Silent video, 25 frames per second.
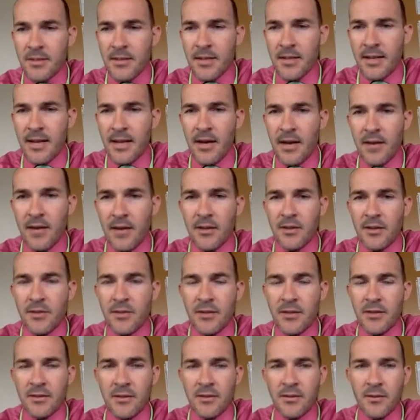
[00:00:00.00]
and how to
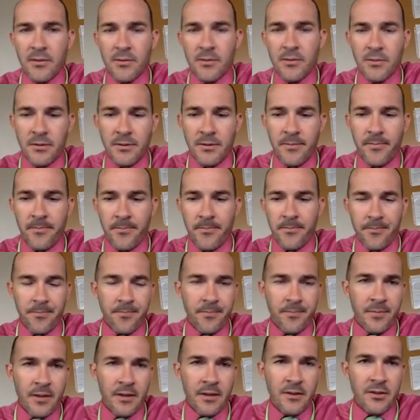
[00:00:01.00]
address those.
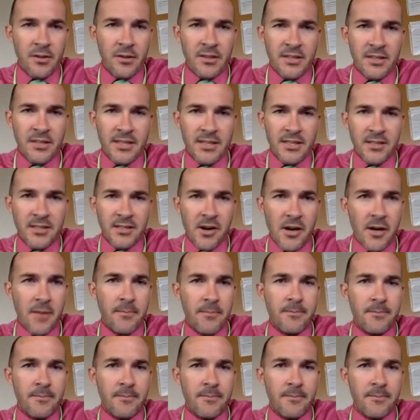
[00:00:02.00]
So let's get started.